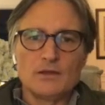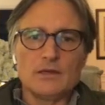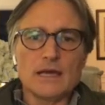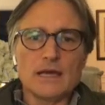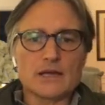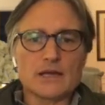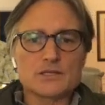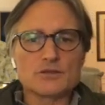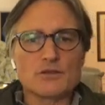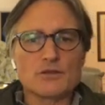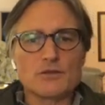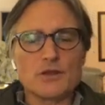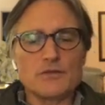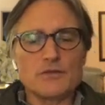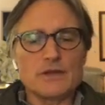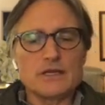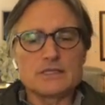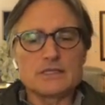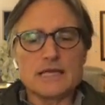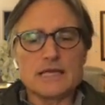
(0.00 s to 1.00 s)
Yeah, so the,
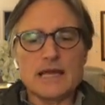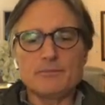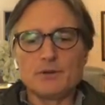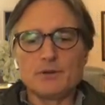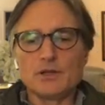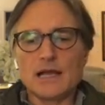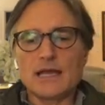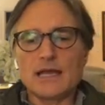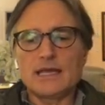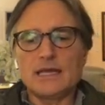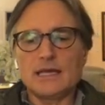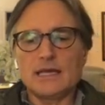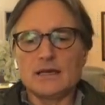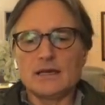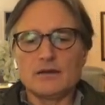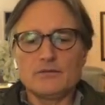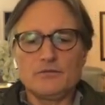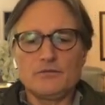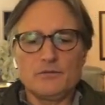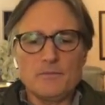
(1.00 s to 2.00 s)
the example I
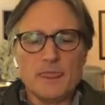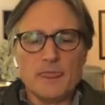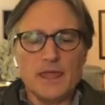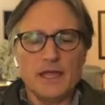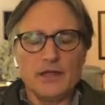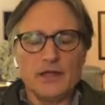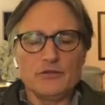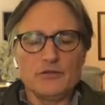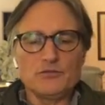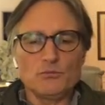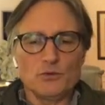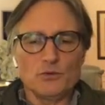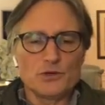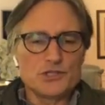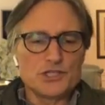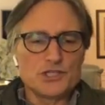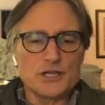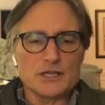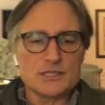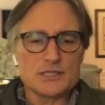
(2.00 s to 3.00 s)
give is
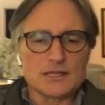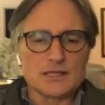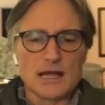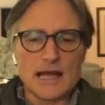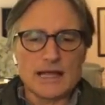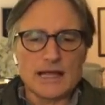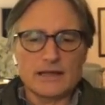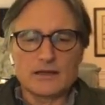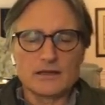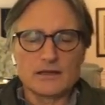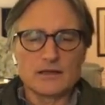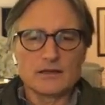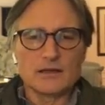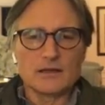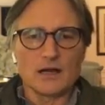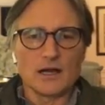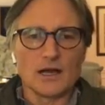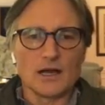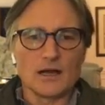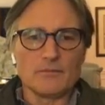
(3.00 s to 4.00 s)
we're just like
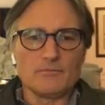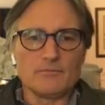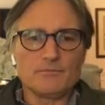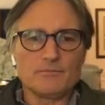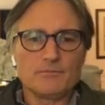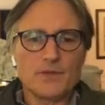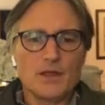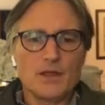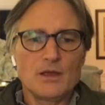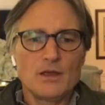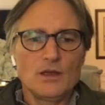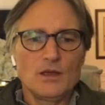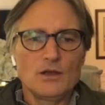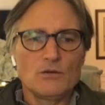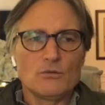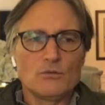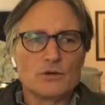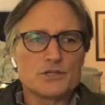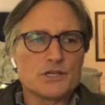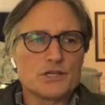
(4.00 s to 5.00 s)
um,
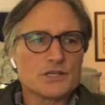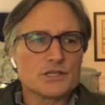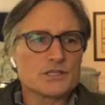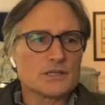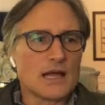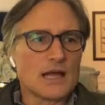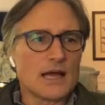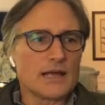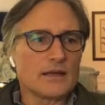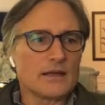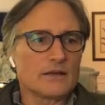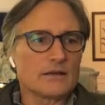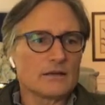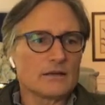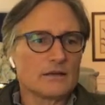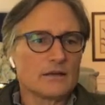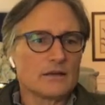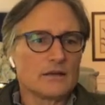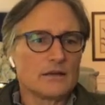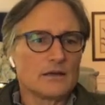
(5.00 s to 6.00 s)
we're just like
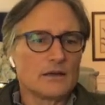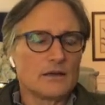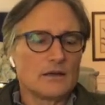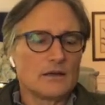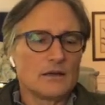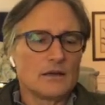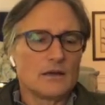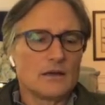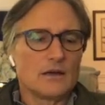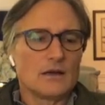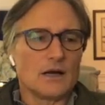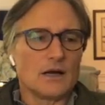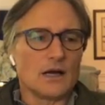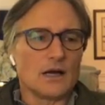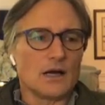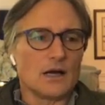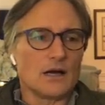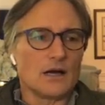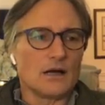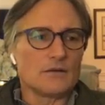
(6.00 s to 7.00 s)

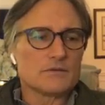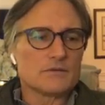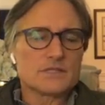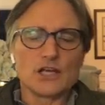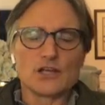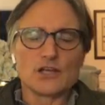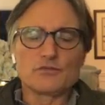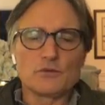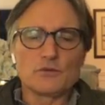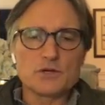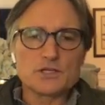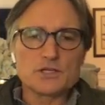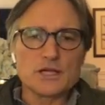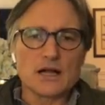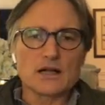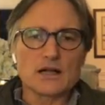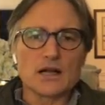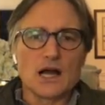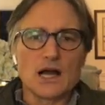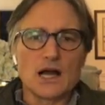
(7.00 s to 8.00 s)
uh,
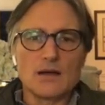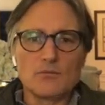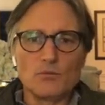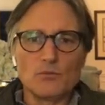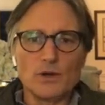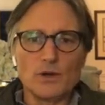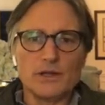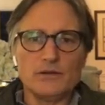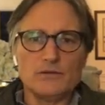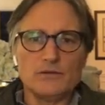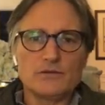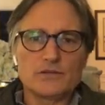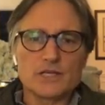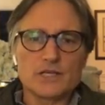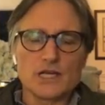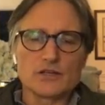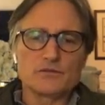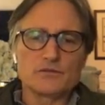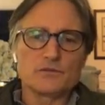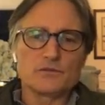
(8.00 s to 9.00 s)
Salesforce.com. When
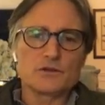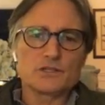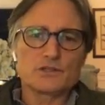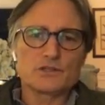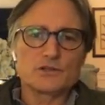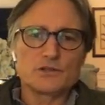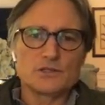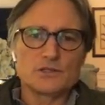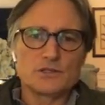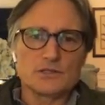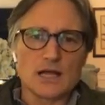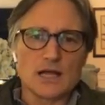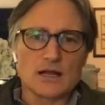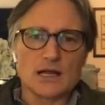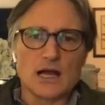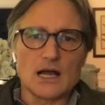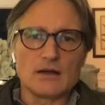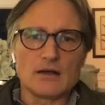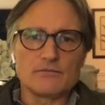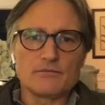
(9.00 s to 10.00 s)

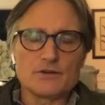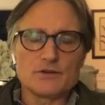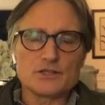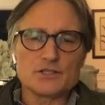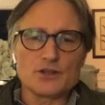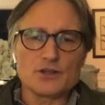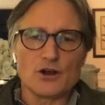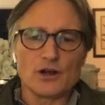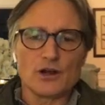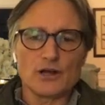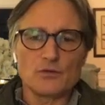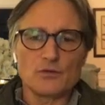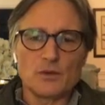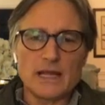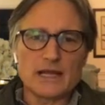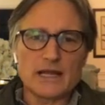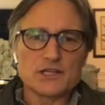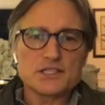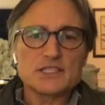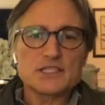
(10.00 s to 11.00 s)
Salesforce.com first started,
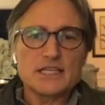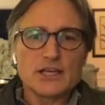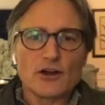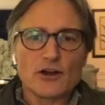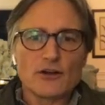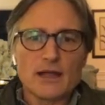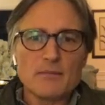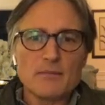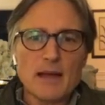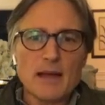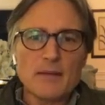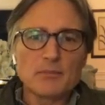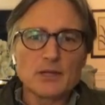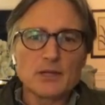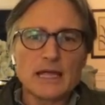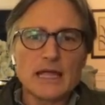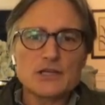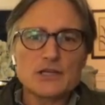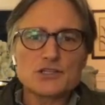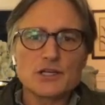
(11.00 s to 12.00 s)
we had a CRM
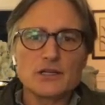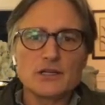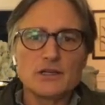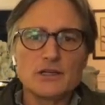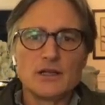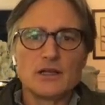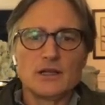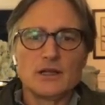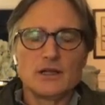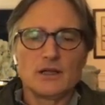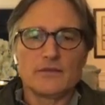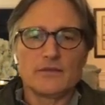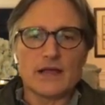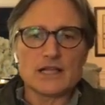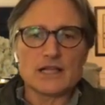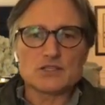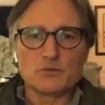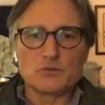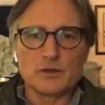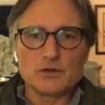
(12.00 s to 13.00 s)
application.
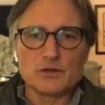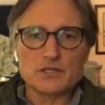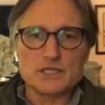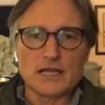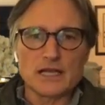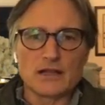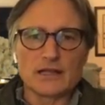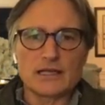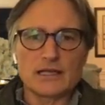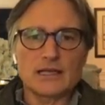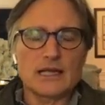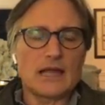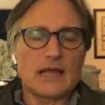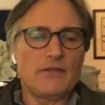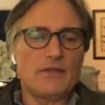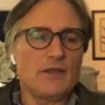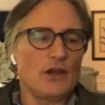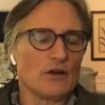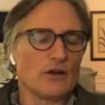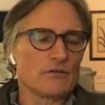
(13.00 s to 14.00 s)
That's what you're selling,
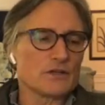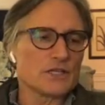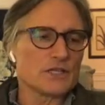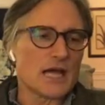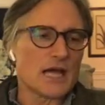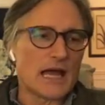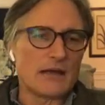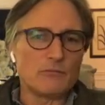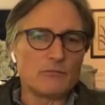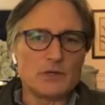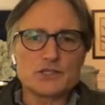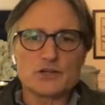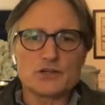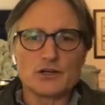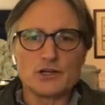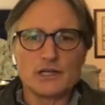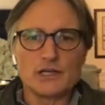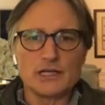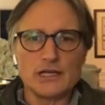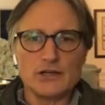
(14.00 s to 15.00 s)
and then over time, we
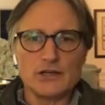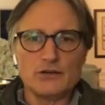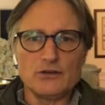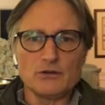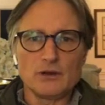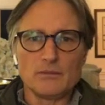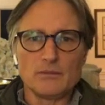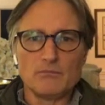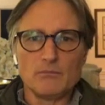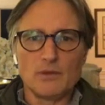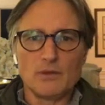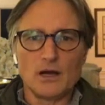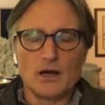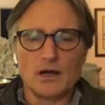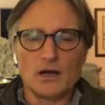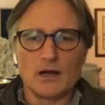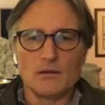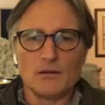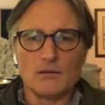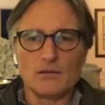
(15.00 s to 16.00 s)
turned it into a,
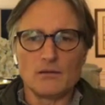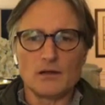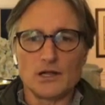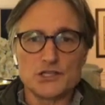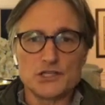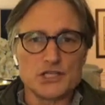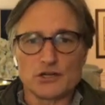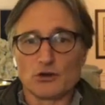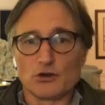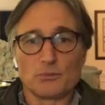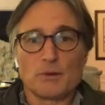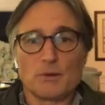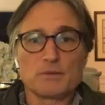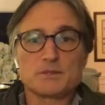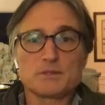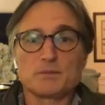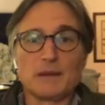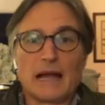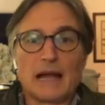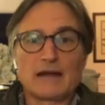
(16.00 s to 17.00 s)
uh, a general
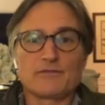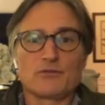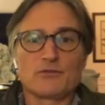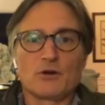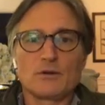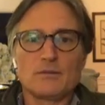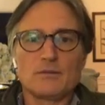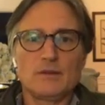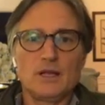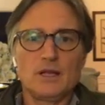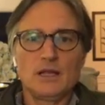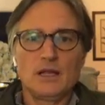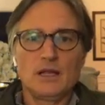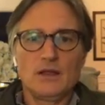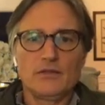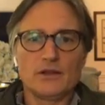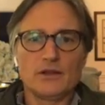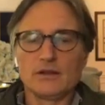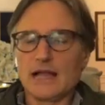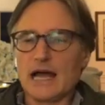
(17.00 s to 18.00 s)
purpose platform
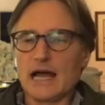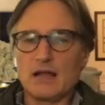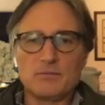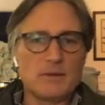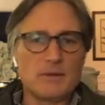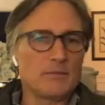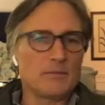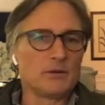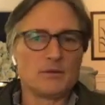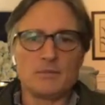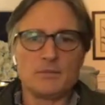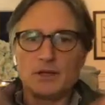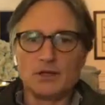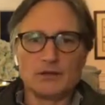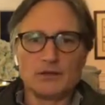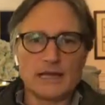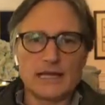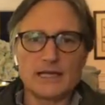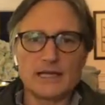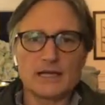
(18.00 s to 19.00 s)
that allowed people to
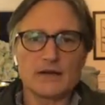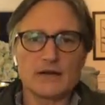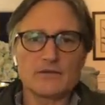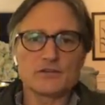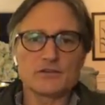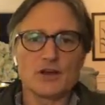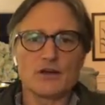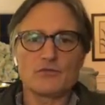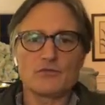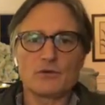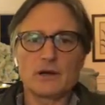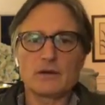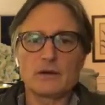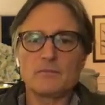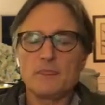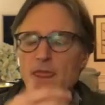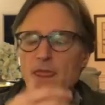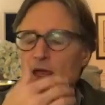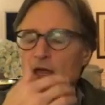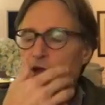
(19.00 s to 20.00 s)
build any kind of software.